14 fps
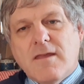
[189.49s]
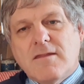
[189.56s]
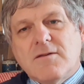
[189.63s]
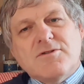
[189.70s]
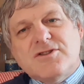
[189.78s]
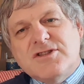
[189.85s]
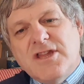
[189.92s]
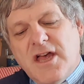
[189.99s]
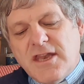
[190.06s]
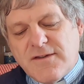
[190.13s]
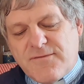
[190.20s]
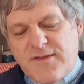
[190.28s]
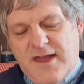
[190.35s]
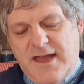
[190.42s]
There was none
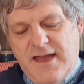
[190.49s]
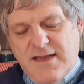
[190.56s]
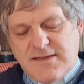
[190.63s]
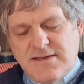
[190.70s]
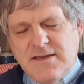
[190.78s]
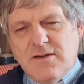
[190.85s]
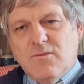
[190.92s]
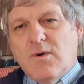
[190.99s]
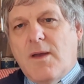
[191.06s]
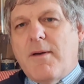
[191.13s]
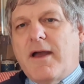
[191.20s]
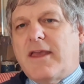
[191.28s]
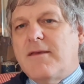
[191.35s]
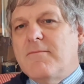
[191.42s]
of that way
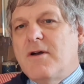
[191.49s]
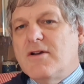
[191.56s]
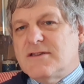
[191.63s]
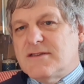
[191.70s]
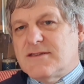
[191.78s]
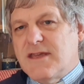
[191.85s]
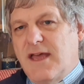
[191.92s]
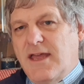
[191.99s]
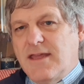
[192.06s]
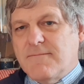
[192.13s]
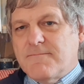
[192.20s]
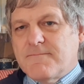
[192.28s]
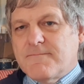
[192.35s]
back in Moses' day.